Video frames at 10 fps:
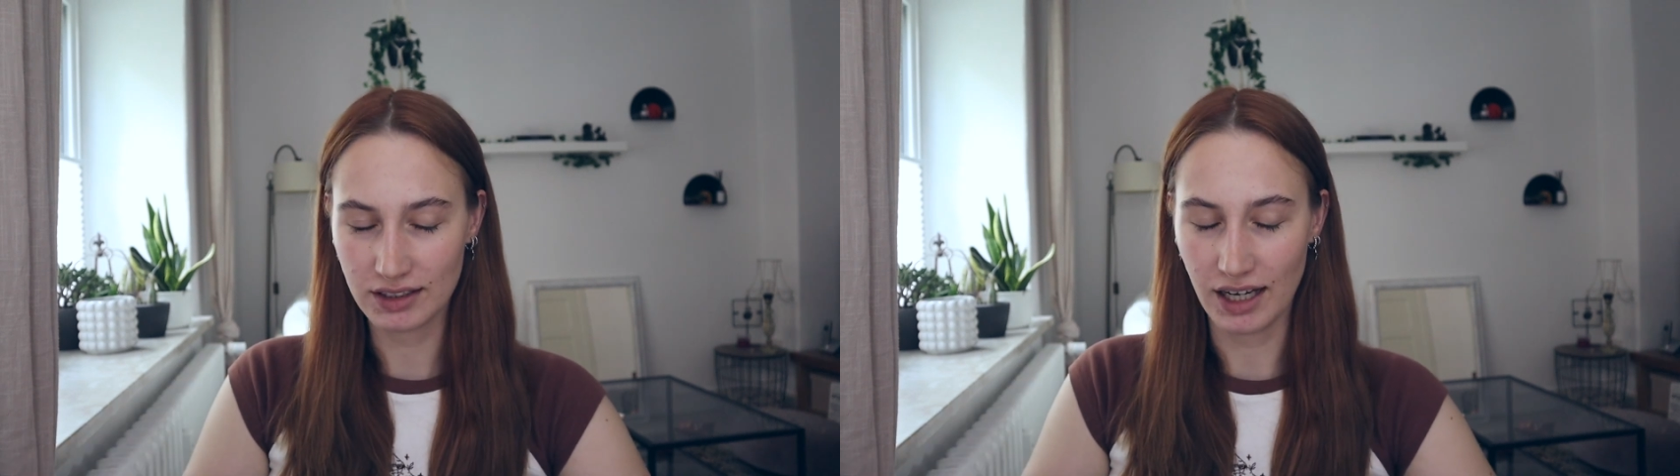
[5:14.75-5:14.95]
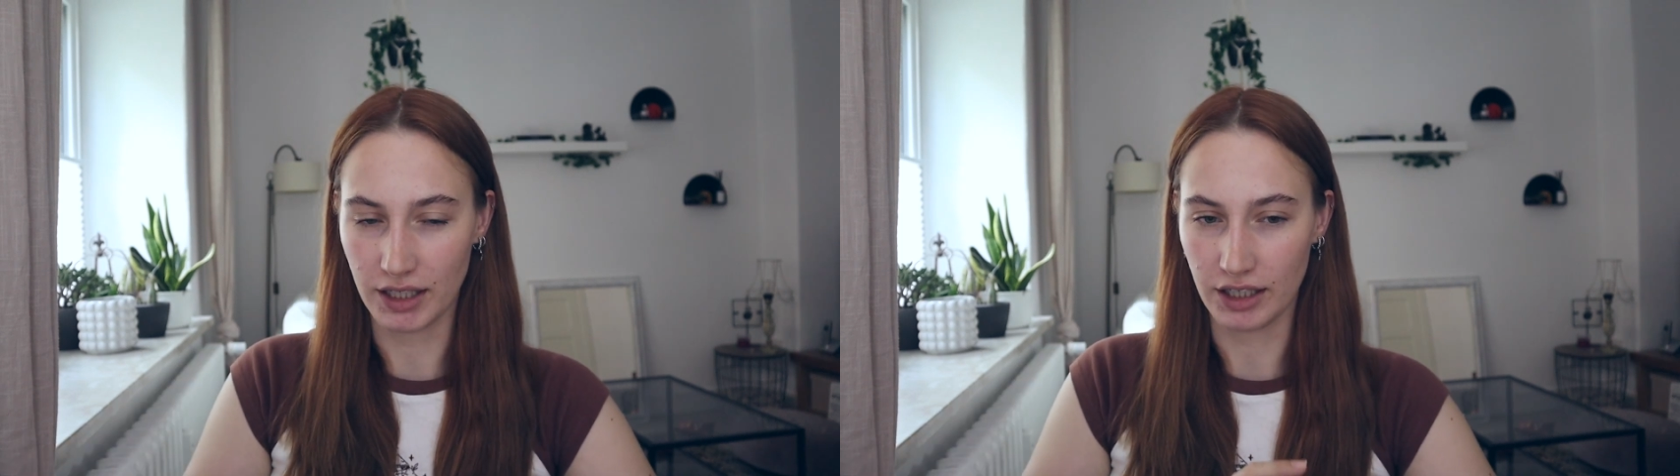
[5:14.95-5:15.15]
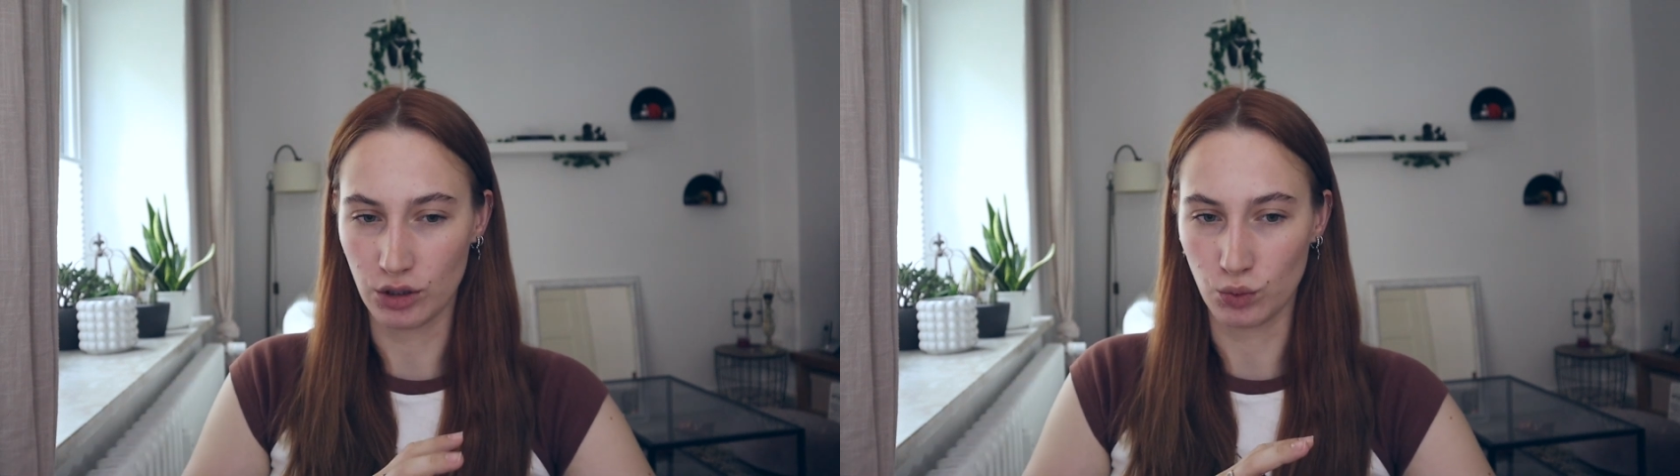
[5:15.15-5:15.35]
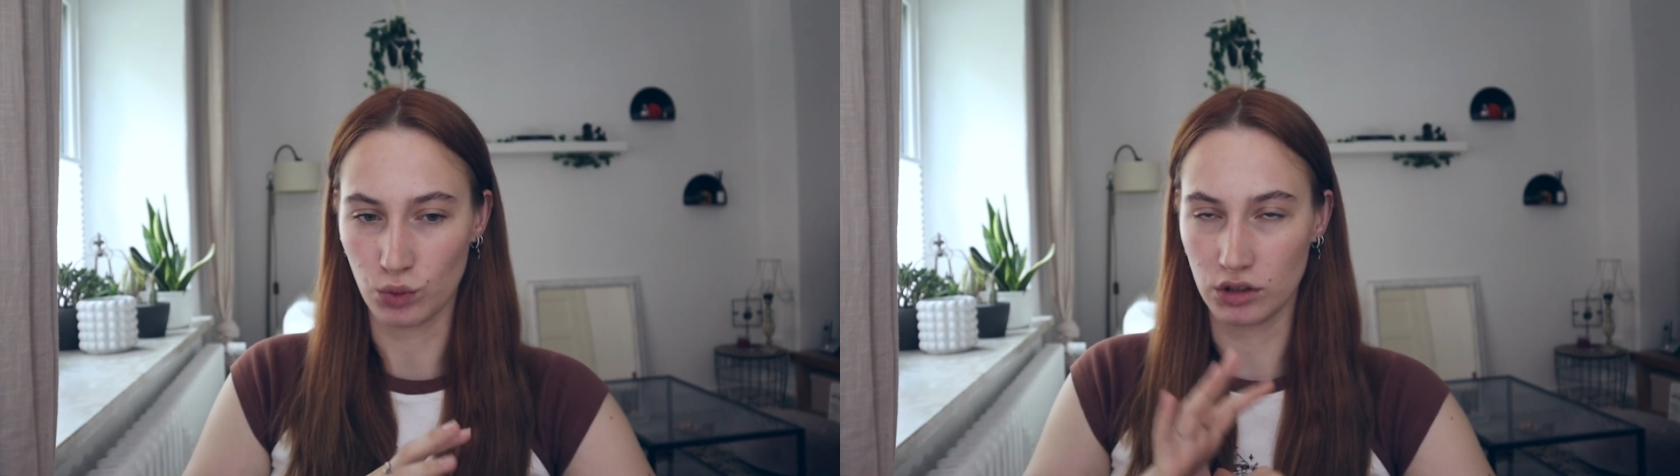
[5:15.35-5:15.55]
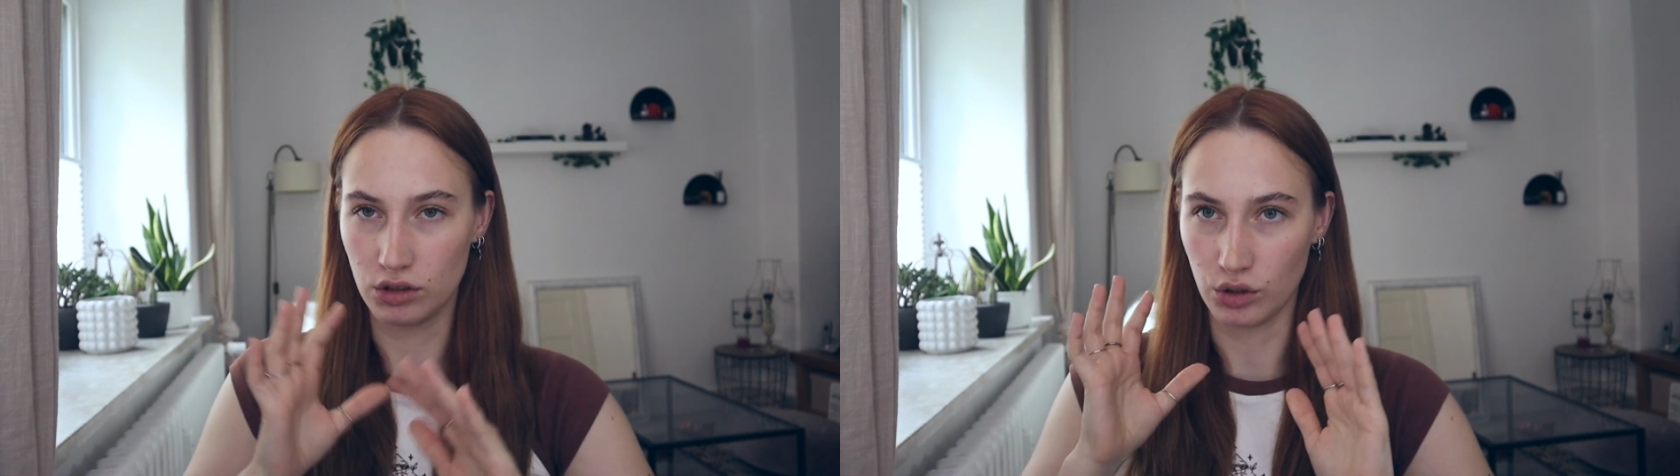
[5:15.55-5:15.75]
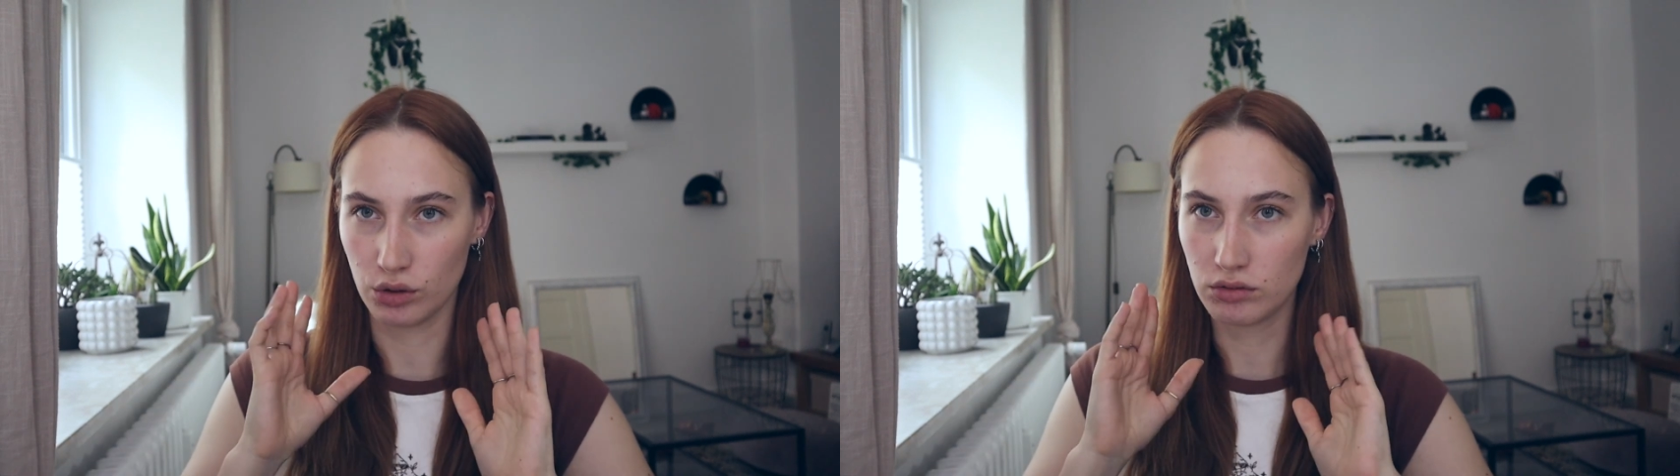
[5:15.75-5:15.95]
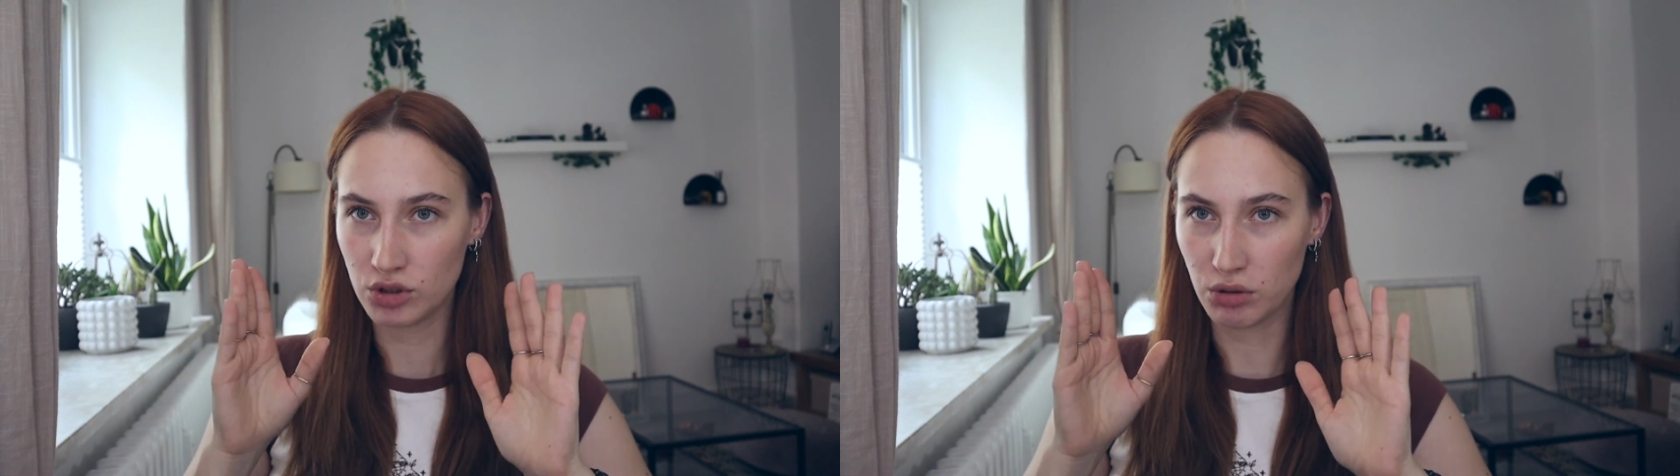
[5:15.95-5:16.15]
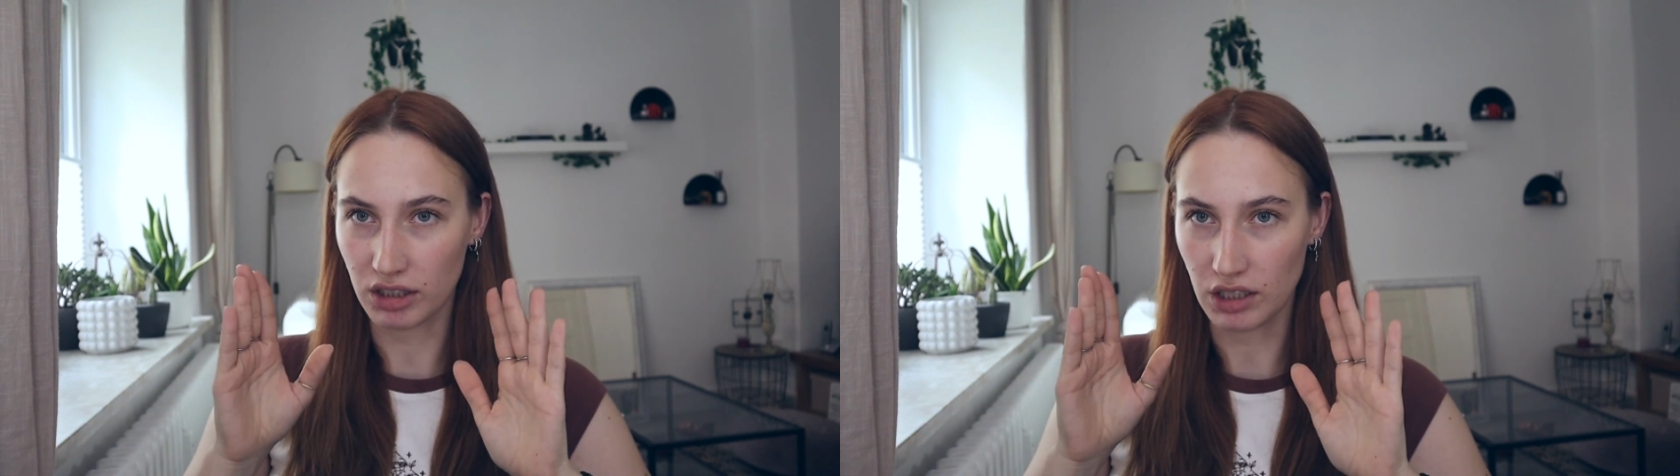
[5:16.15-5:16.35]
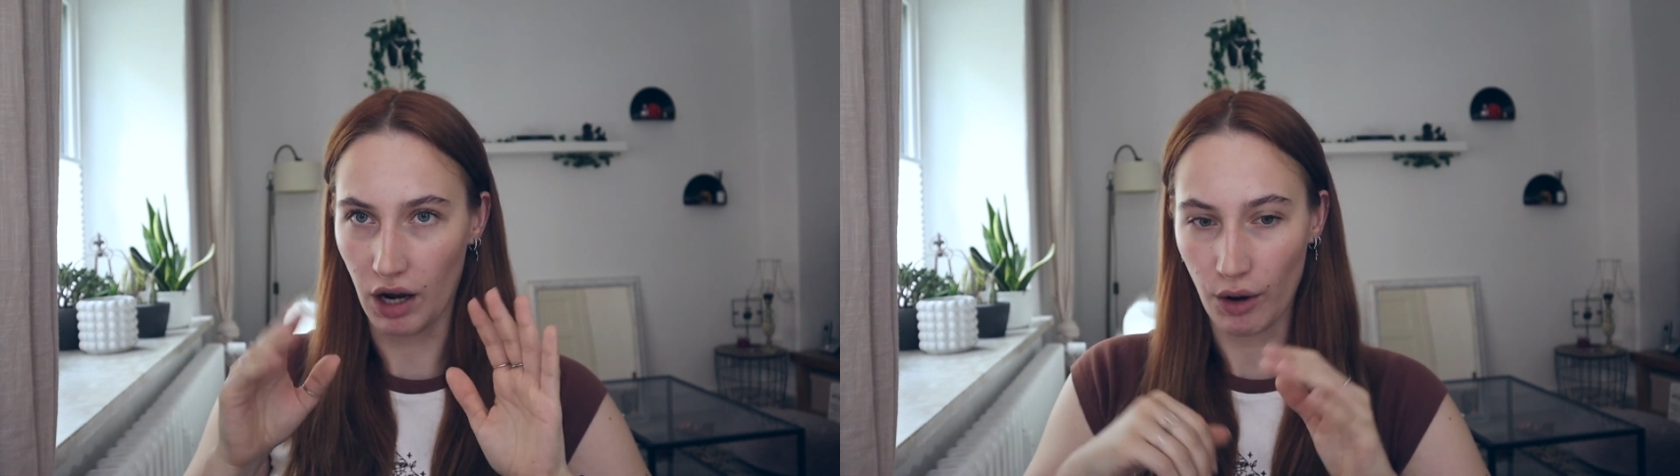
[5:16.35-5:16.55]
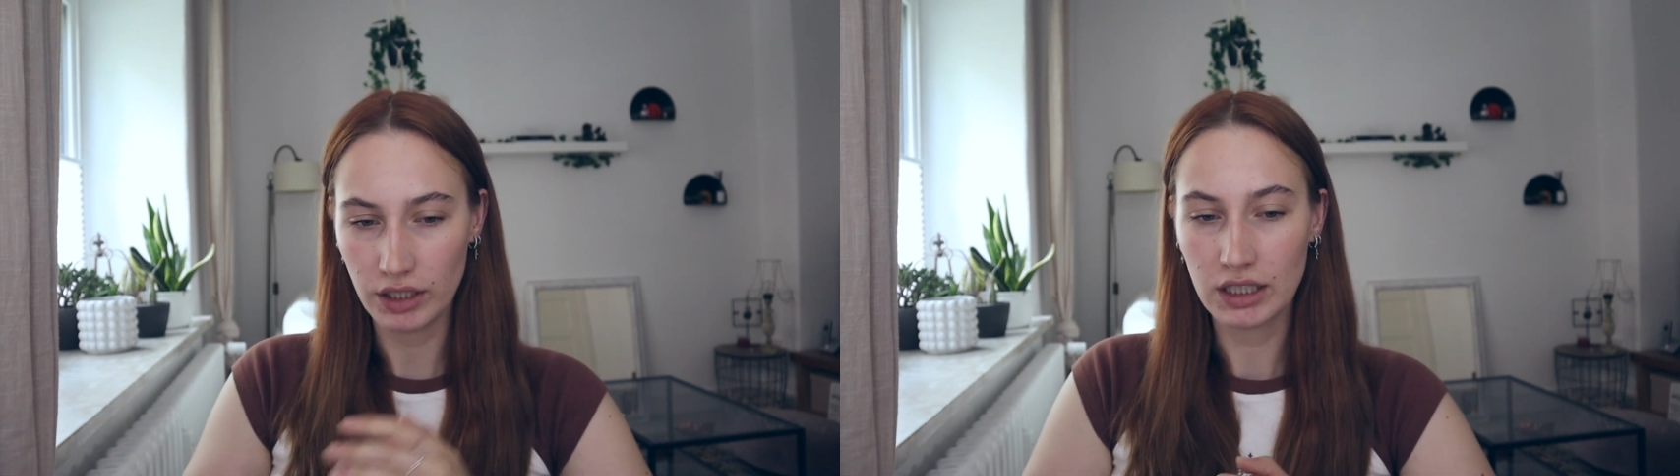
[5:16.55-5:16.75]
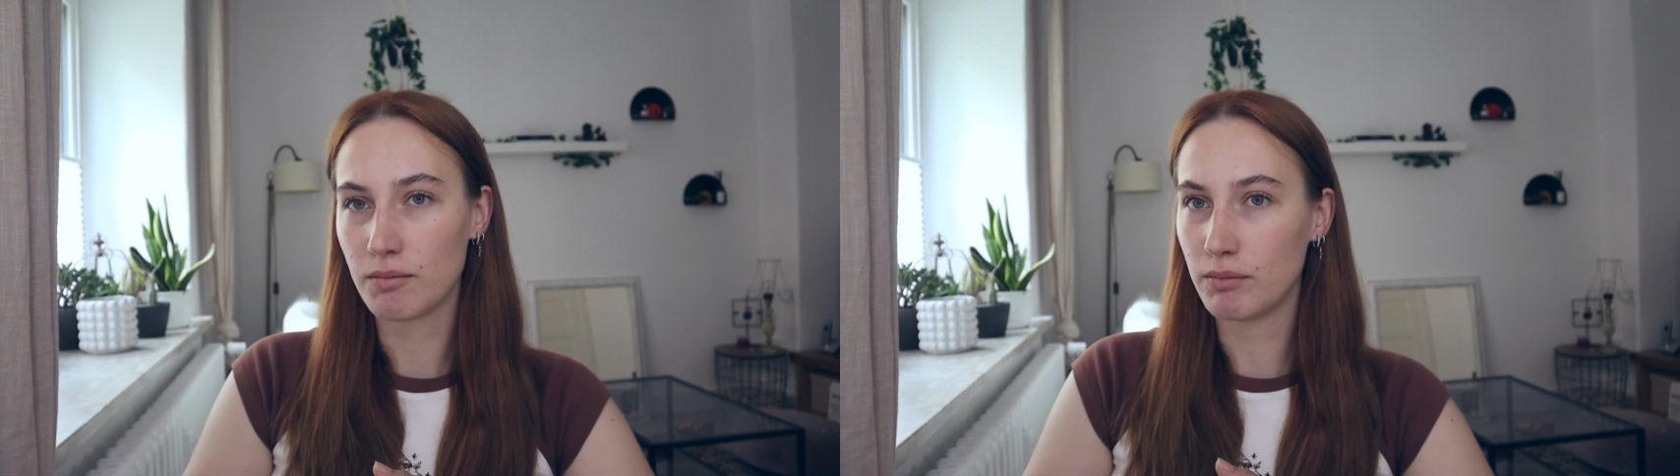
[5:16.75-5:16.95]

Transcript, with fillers: but I don't want to stress you out.